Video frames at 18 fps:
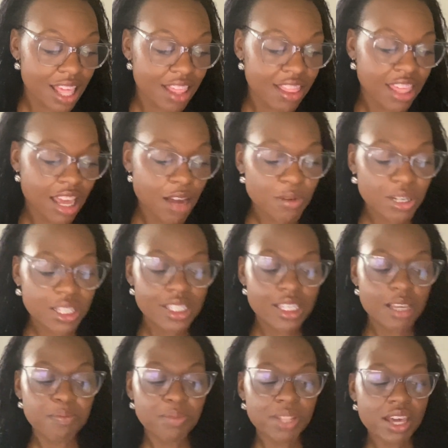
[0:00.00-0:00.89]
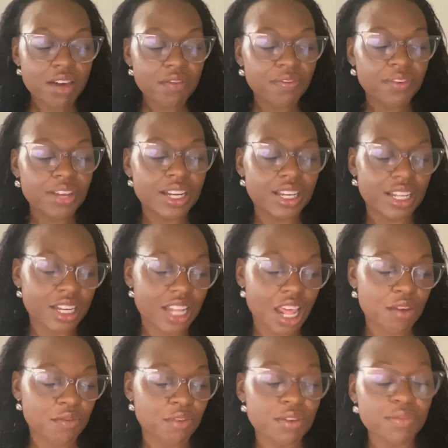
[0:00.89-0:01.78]
They were deeply offended
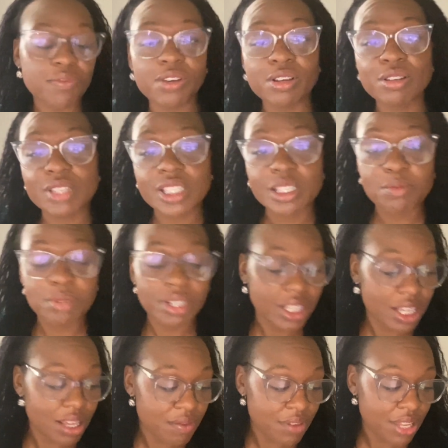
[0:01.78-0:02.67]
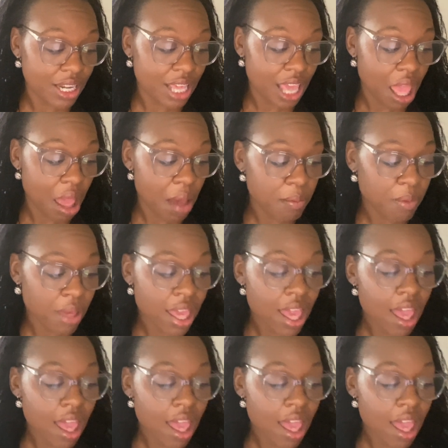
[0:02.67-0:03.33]
and refused to believe in him.